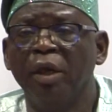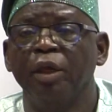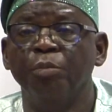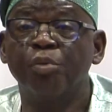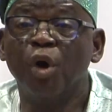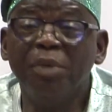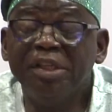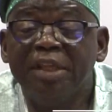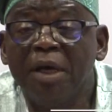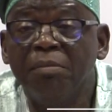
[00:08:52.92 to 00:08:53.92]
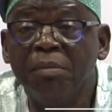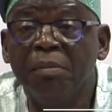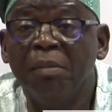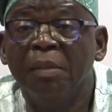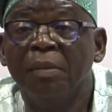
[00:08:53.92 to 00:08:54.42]
He promised them
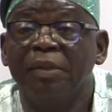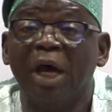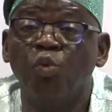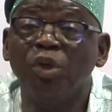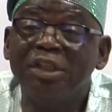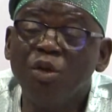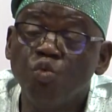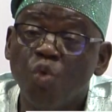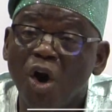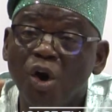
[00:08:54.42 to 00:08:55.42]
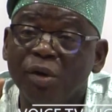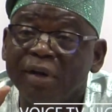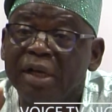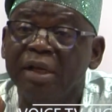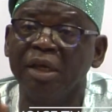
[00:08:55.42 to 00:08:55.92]
that within
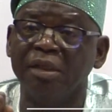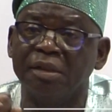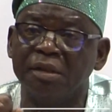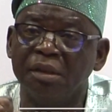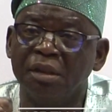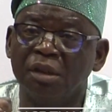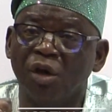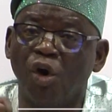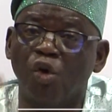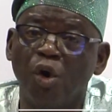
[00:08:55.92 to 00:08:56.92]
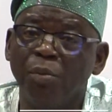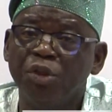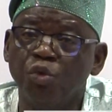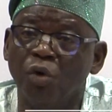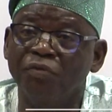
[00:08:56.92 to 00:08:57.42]
100 days of
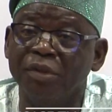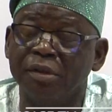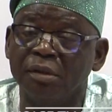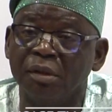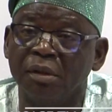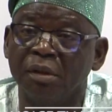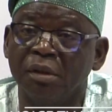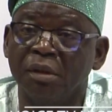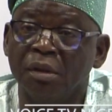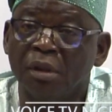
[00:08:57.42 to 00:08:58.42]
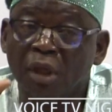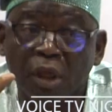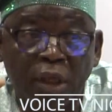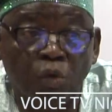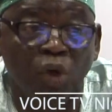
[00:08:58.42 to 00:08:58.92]
coming to office,
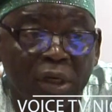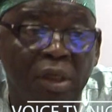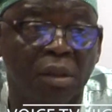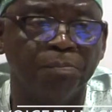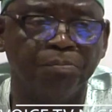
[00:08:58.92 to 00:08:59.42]
he will